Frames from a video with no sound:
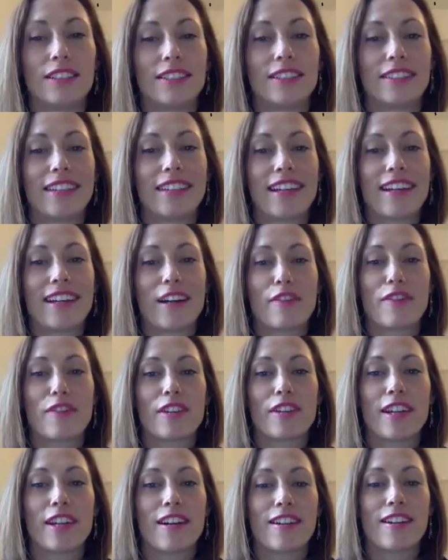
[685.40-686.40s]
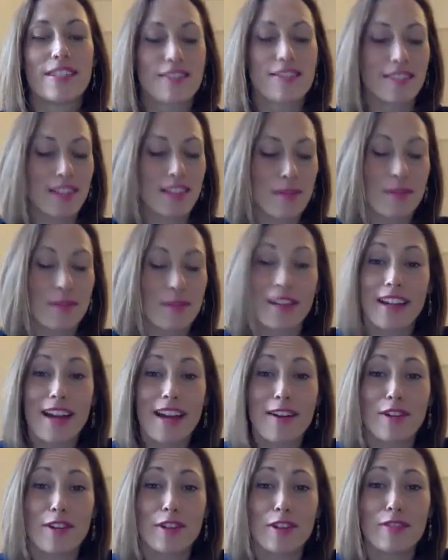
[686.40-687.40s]
yeah, I feel like answering that with like,
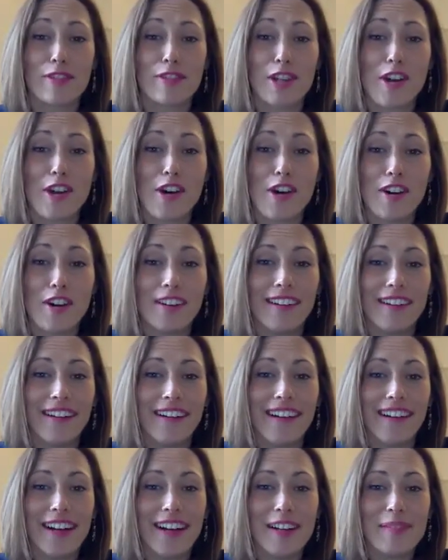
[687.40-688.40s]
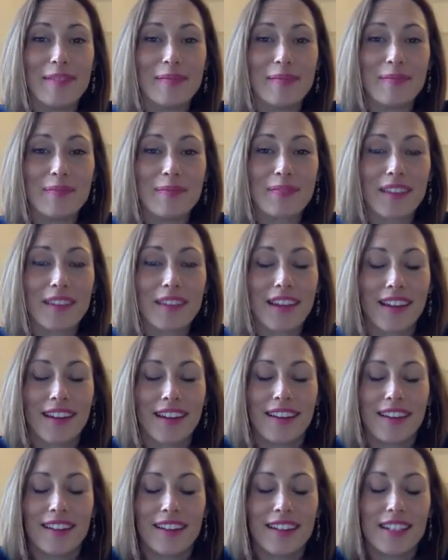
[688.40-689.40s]
how long have you got?
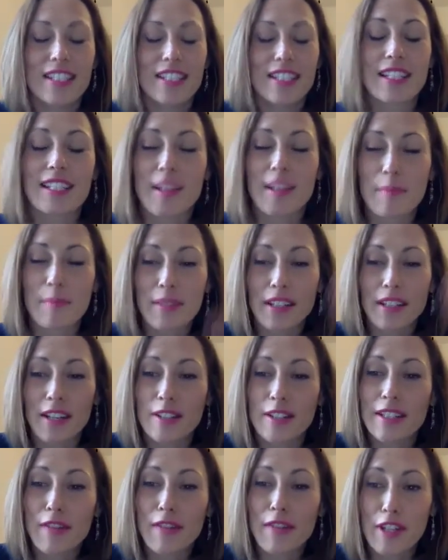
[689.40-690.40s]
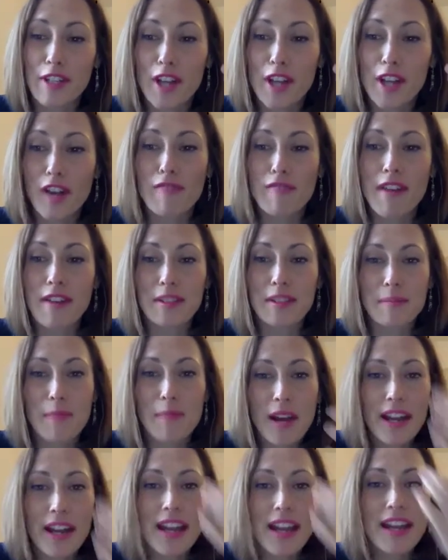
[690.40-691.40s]
Because it's something, you know, it's definitely going around in
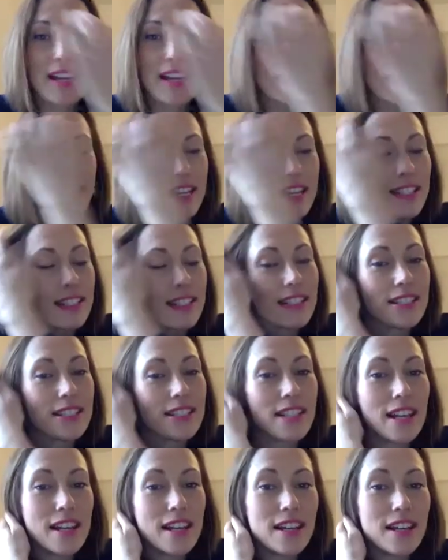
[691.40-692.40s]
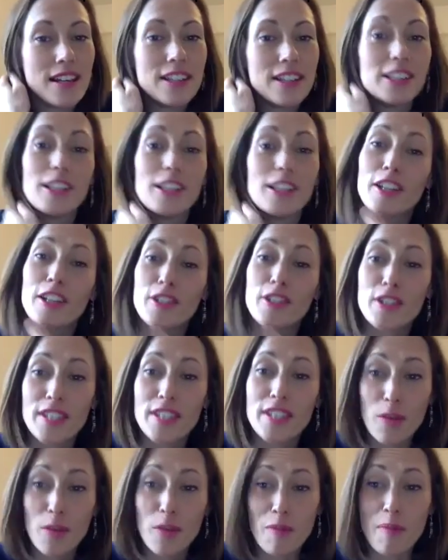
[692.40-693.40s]
my head. And, you know, like you
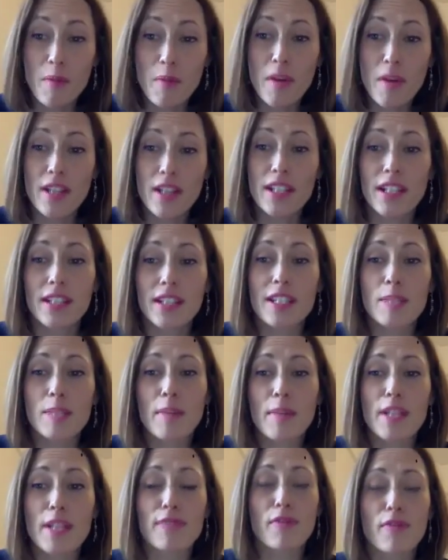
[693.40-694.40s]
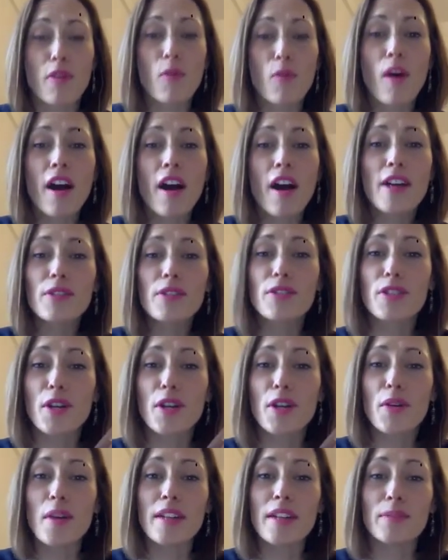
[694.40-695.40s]
say, we've been working in this space for a while.
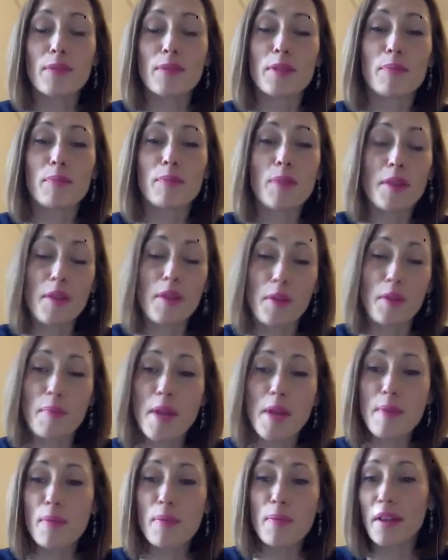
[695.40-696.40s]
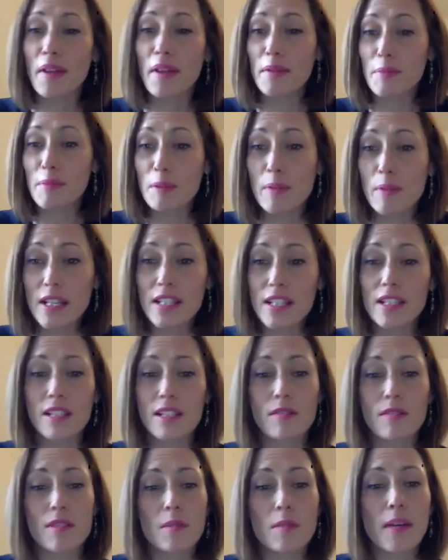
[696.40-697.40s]
So, and with other people that I'm speaking
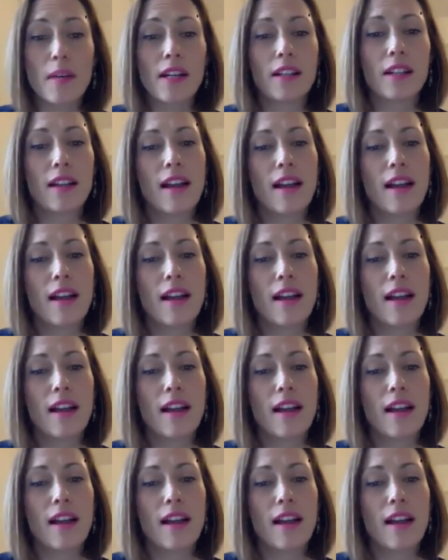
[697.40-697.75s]
to as well.